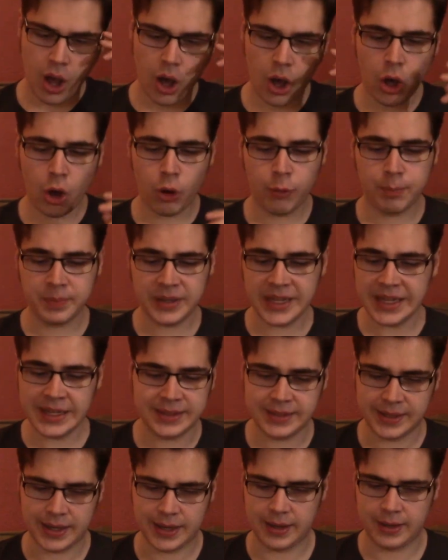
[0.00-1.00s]
Oh,
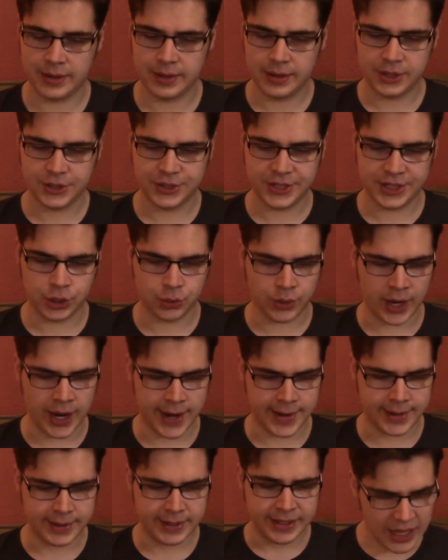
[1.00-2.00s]
Peter, she cried,
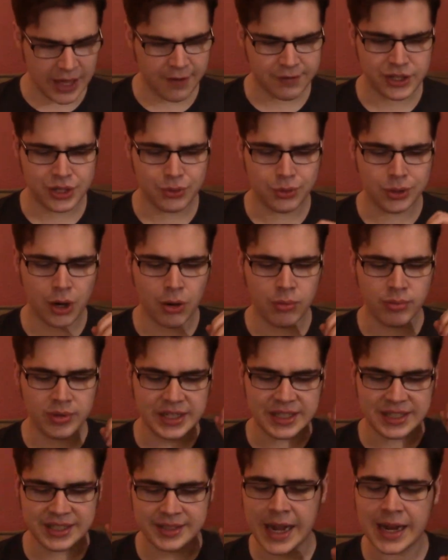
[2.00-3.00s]
if she would only
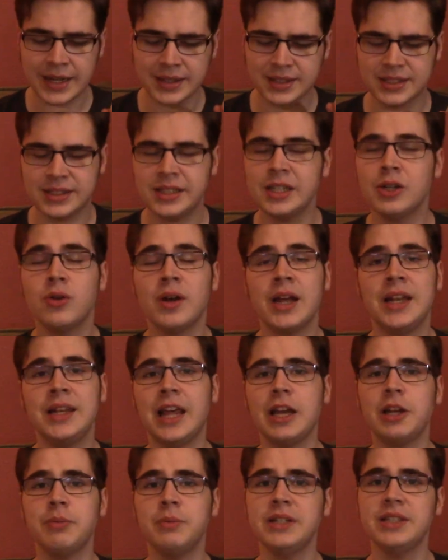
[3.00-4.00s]
stand still and
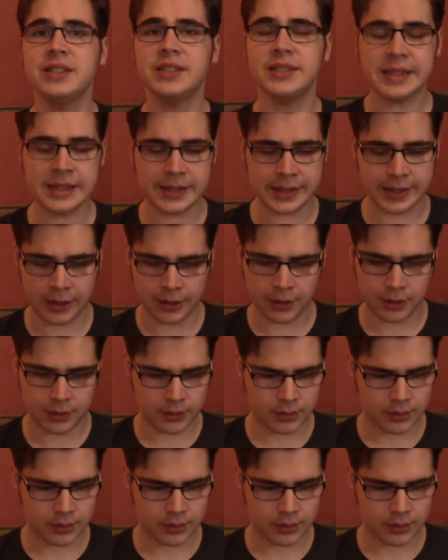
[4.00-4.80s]
let me see her.